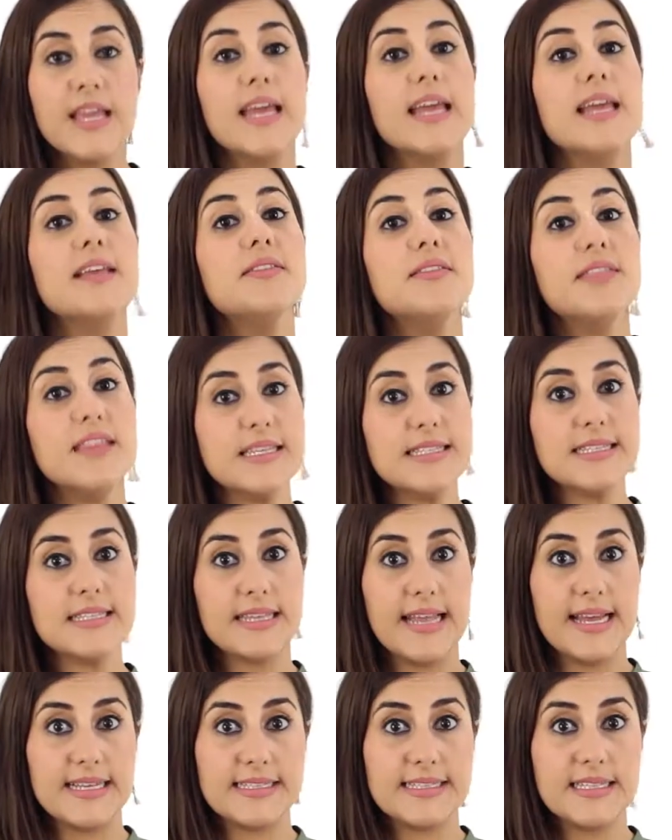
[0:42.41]
In this
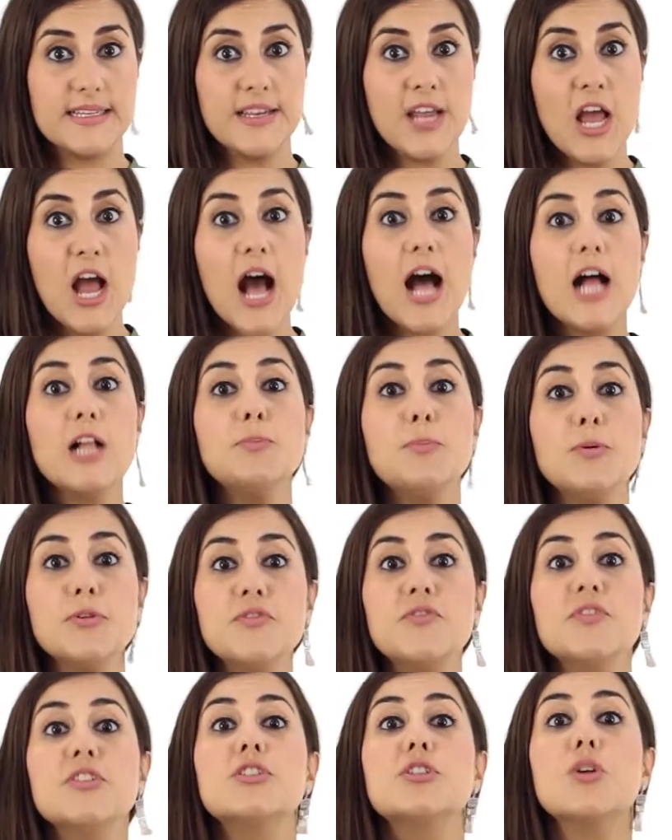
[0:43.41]
lesson, I'll
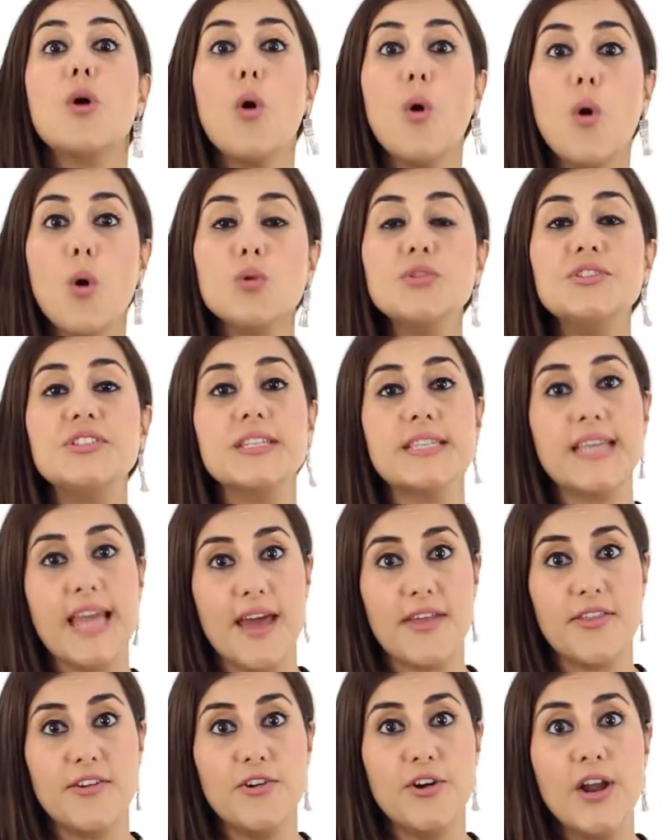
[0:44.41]
put this all
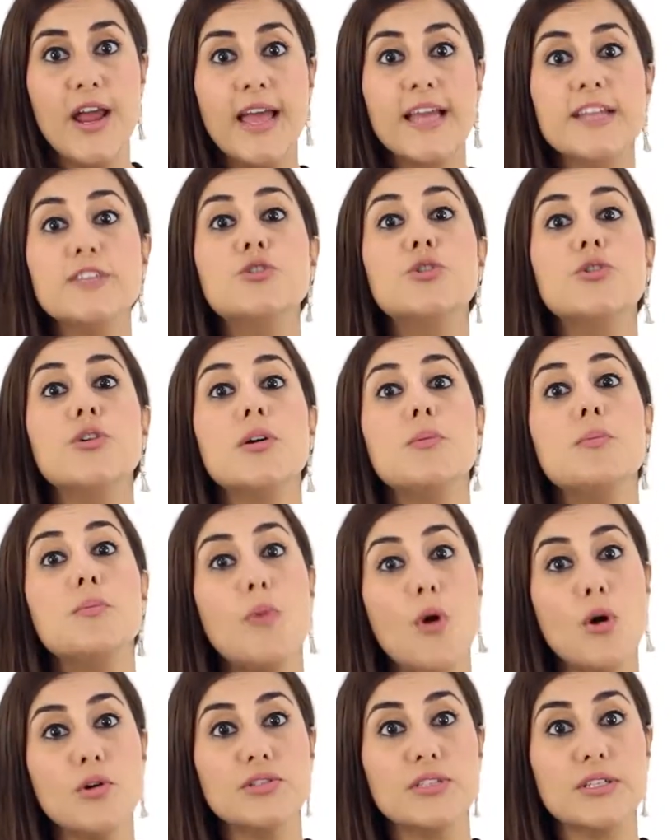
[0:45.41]
together into a
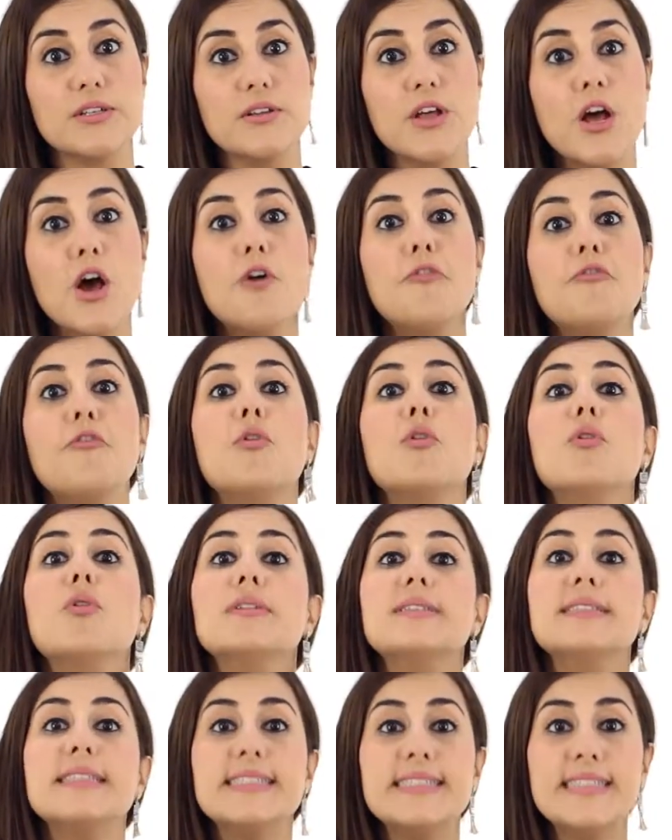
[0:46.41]
model
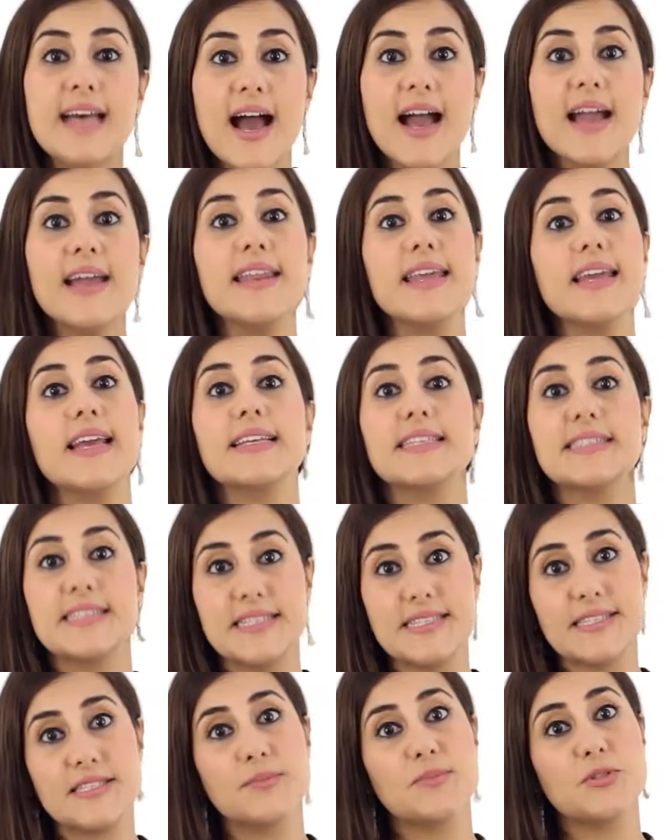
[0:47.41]
for designing a
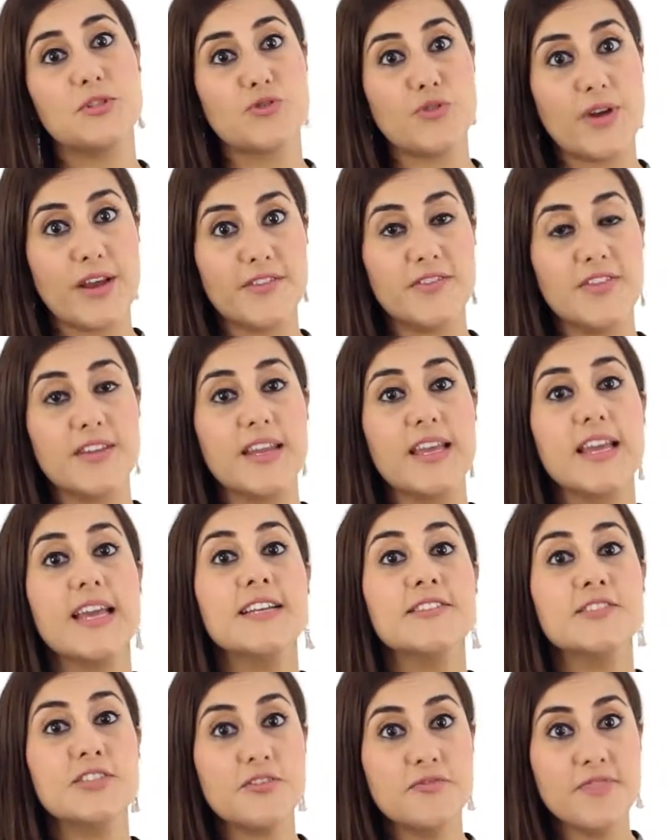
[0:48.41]
system strengthening
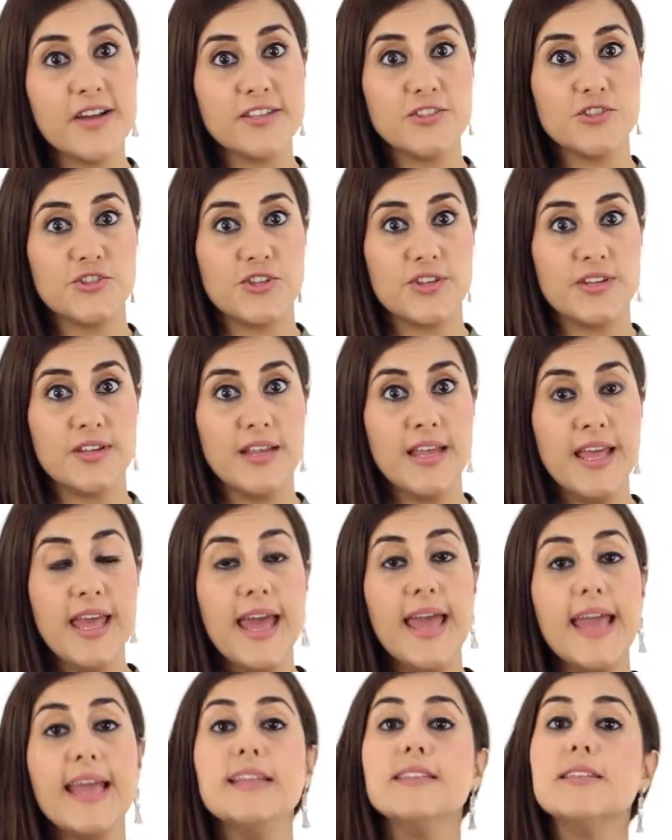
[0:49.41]
intervention
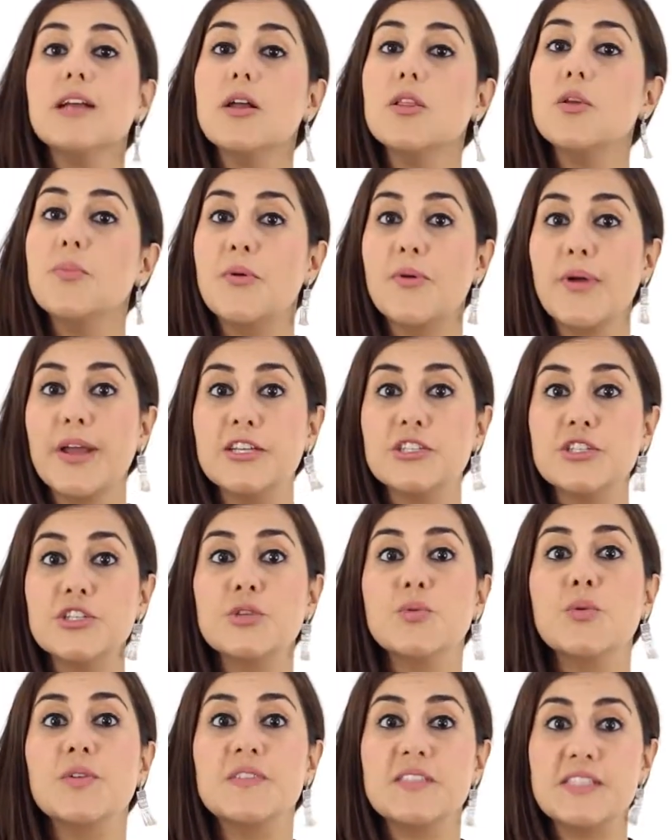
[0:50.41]
in
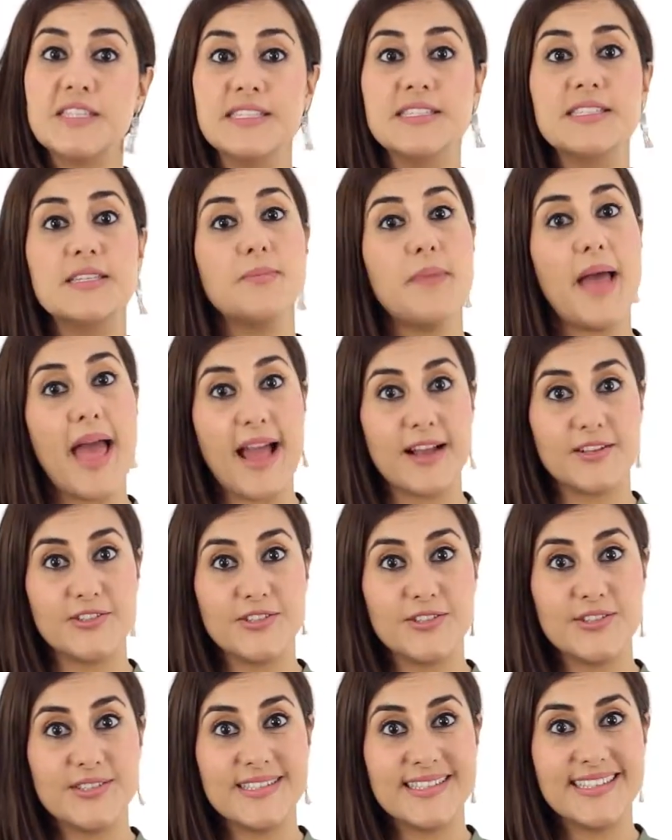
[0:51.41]
collaboration with system
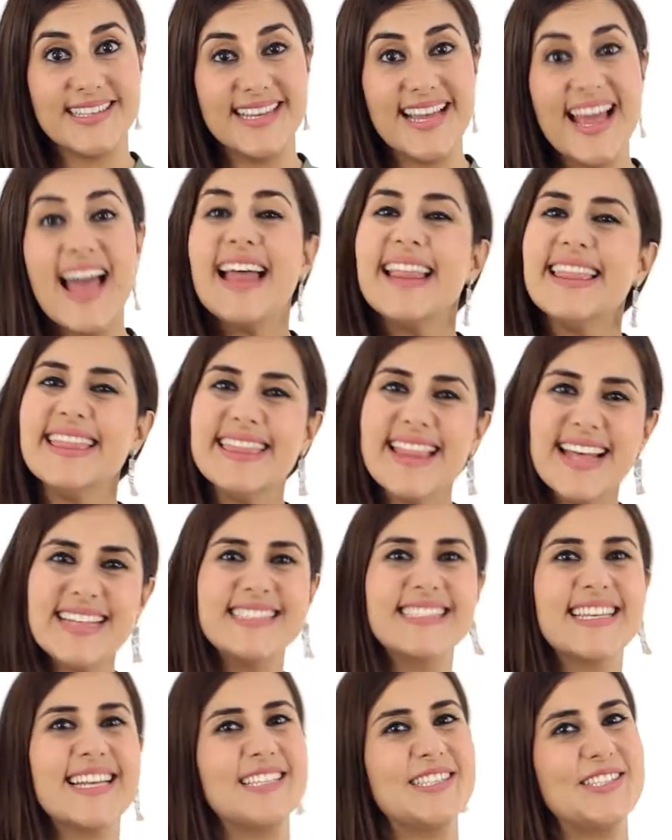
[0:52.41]
actors.
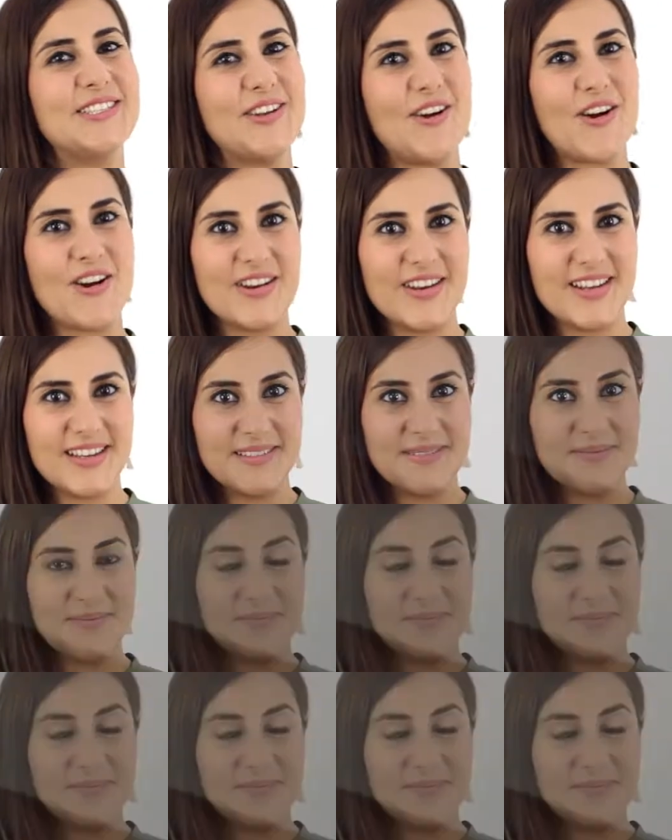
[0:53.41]
Let's get started.